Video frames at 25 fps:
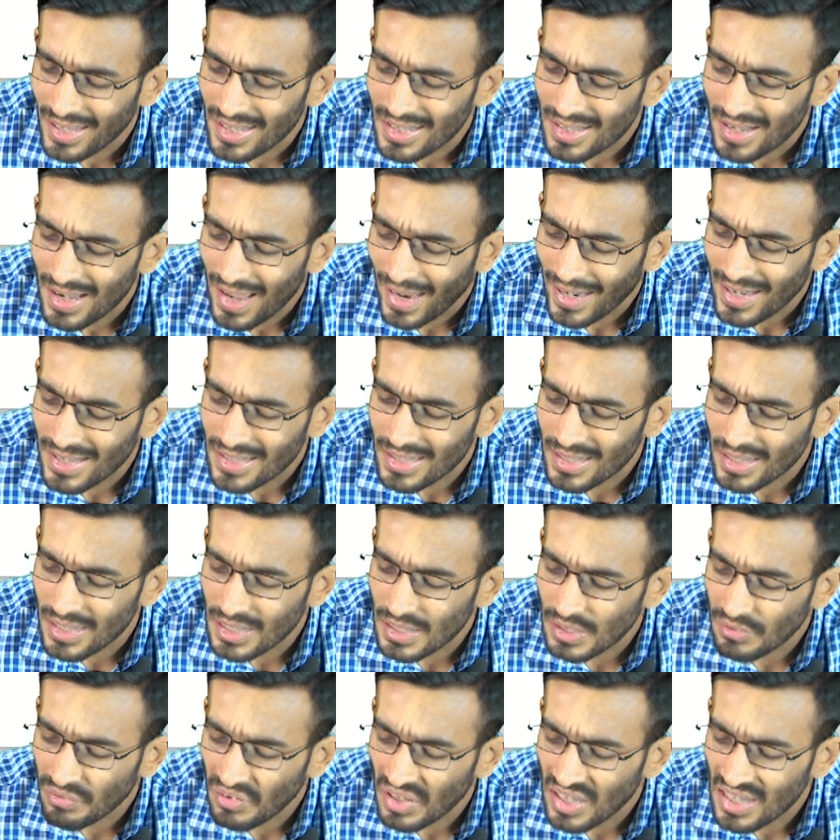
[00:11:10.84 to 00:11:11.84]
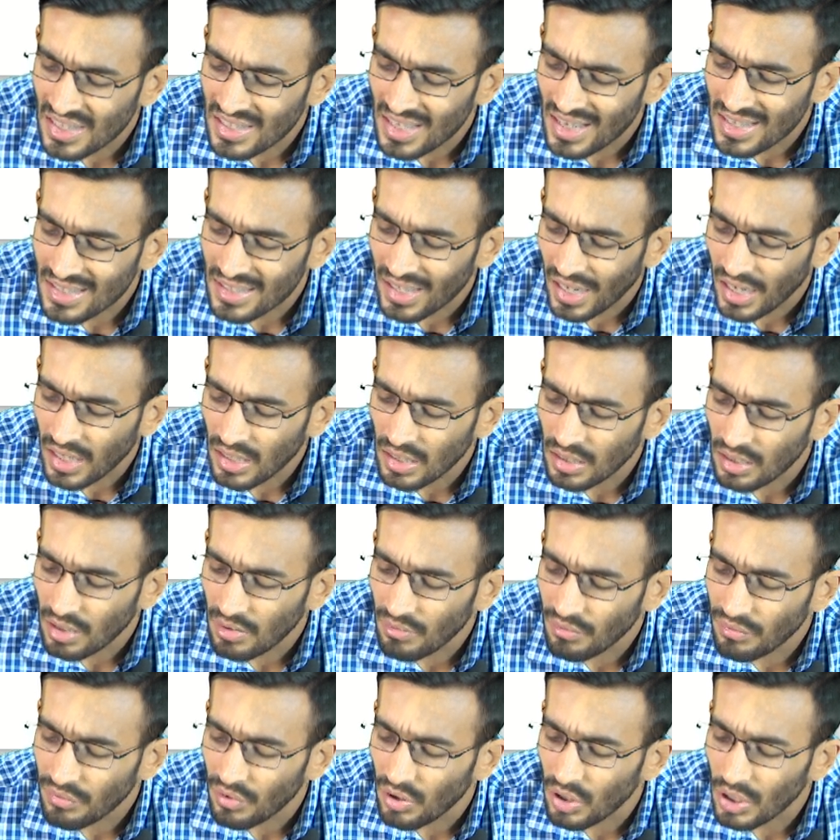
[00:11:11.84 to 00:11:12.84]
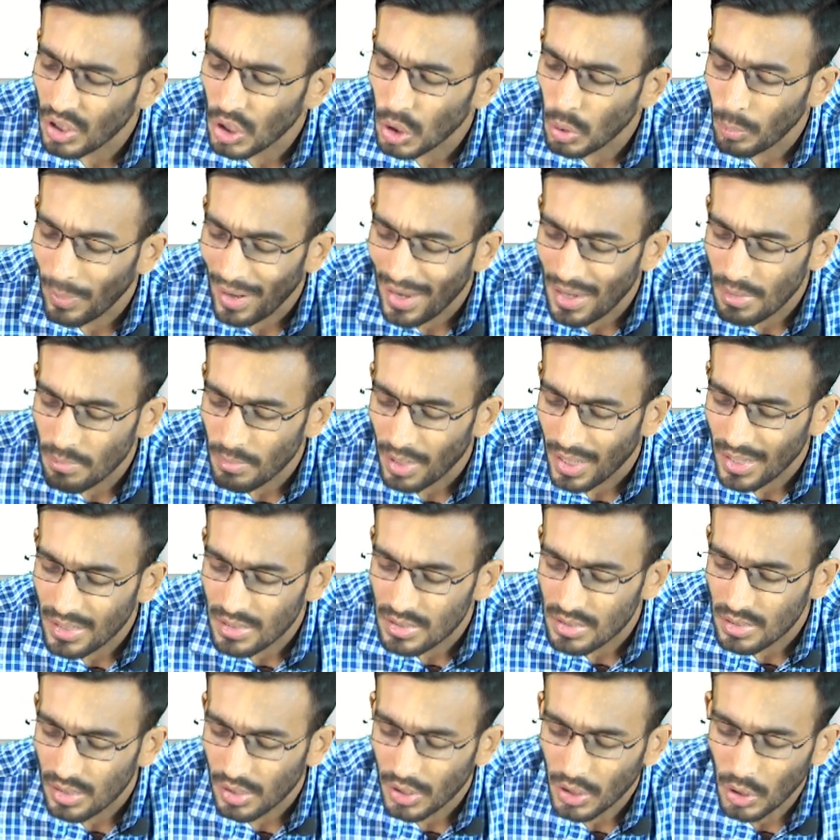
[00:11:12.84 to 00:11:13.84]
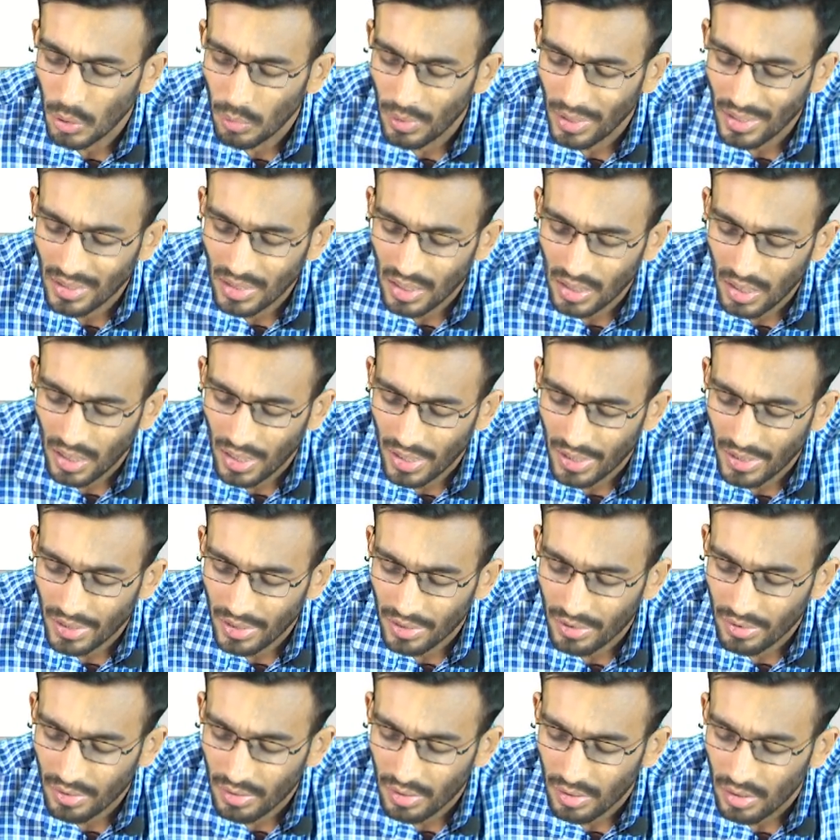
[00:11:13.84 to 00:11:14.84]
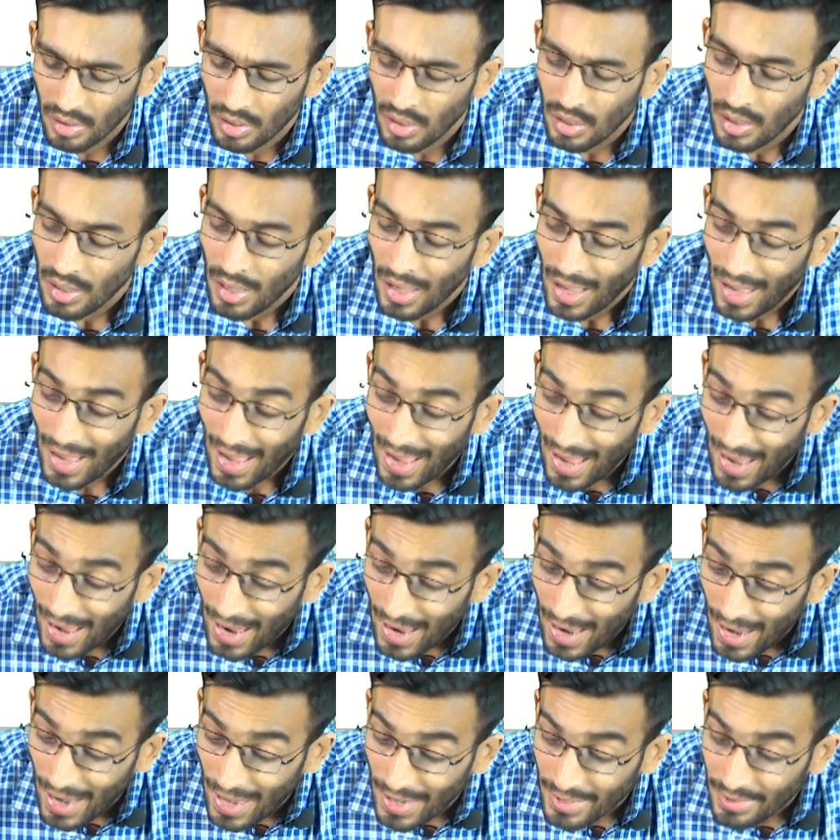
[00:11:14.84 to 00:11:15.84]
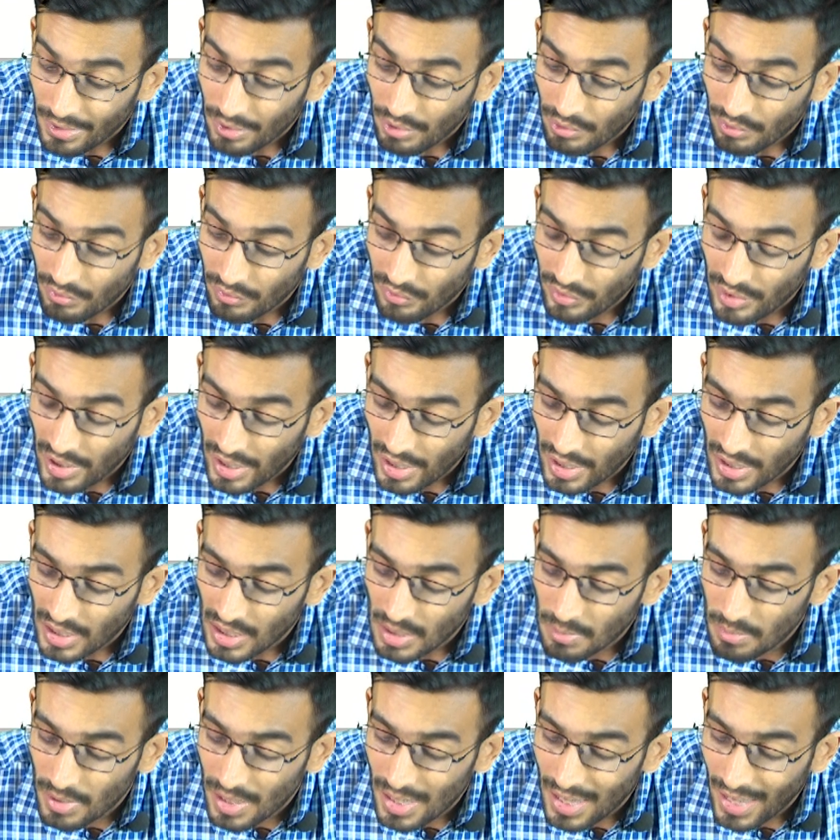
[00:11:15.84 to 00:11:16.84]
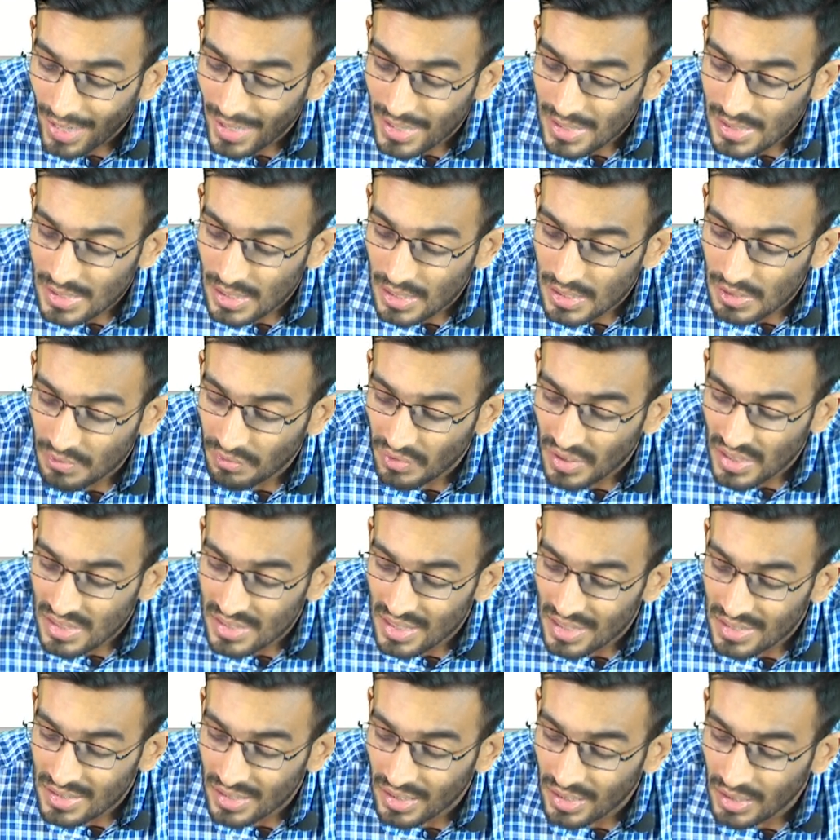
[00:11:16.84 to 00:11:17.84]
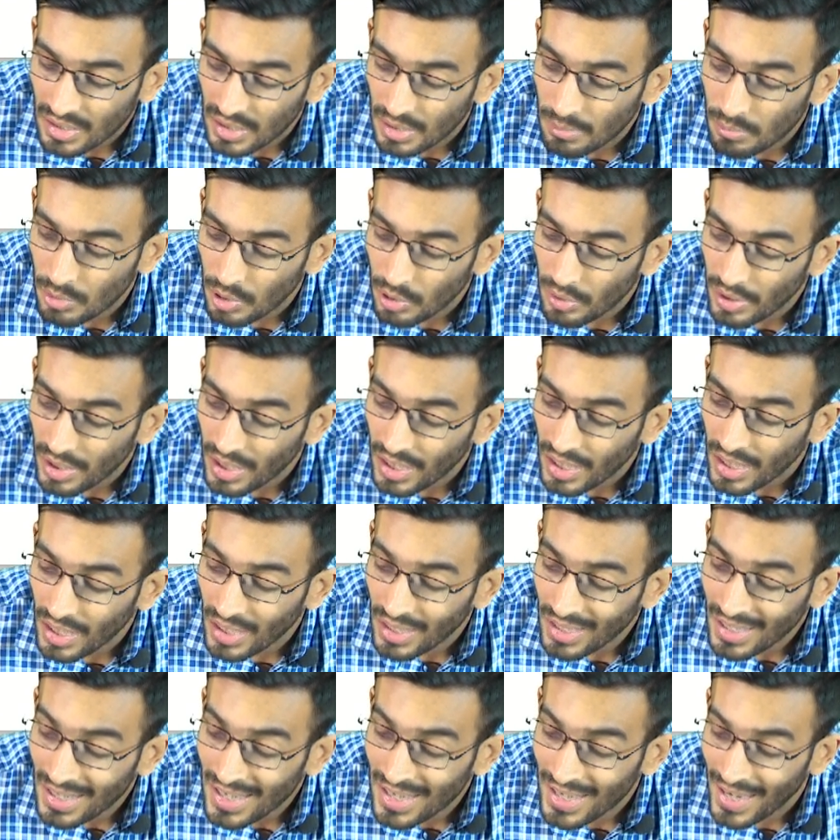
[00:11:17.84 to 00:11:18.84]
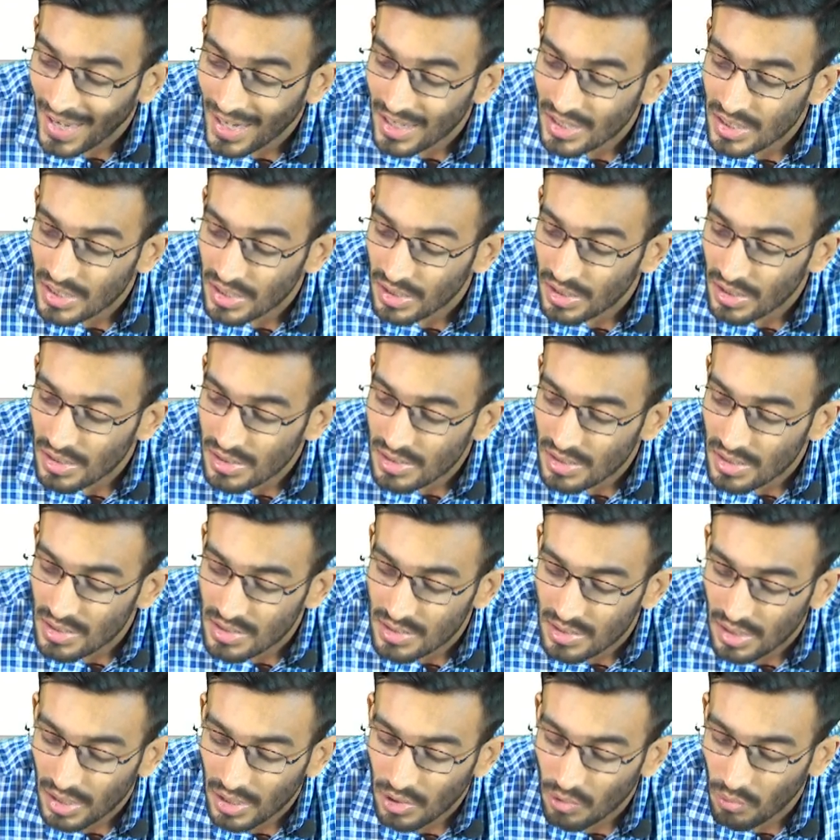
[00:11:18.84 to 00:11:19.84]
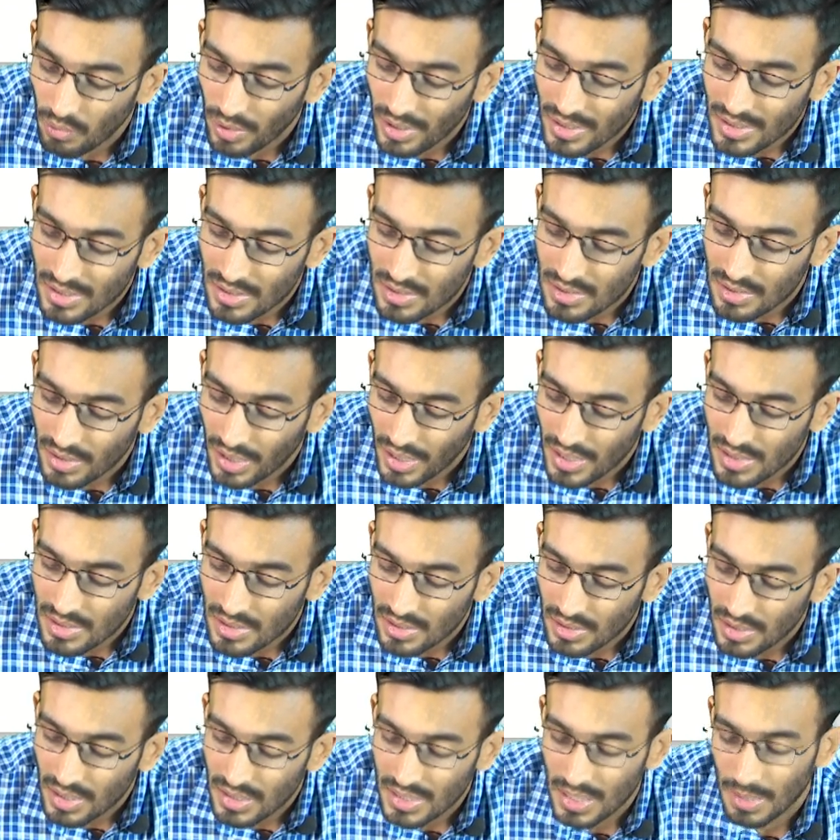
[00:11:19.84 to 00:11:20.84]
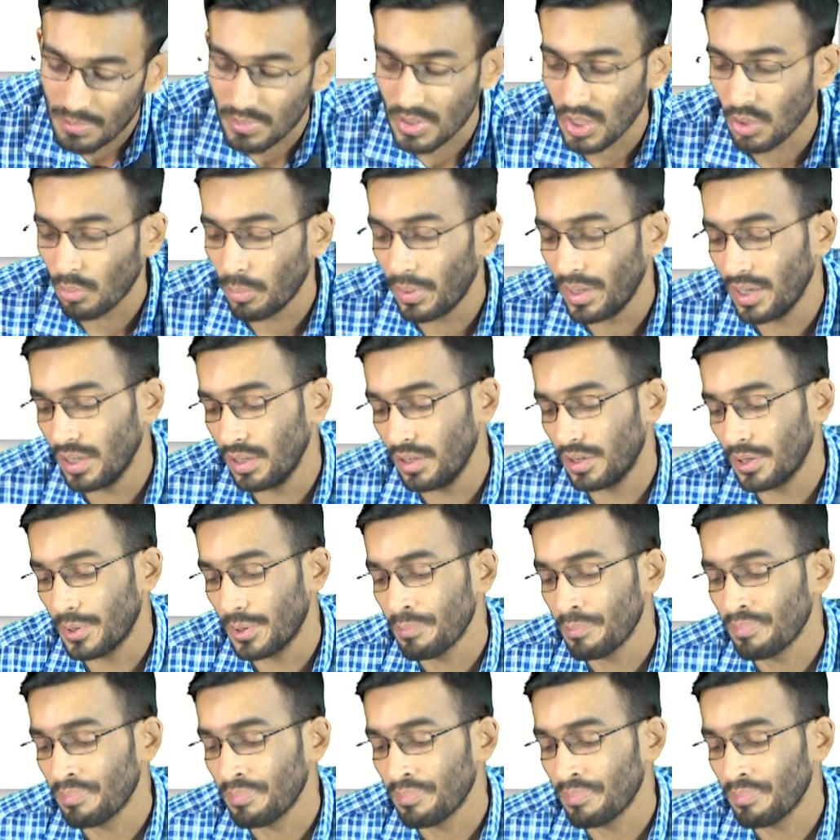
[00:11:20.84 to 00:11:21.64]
license fees as income for 12 months during the current year and variable license fees as income during next year, since the invoice is raised in the subsequent year.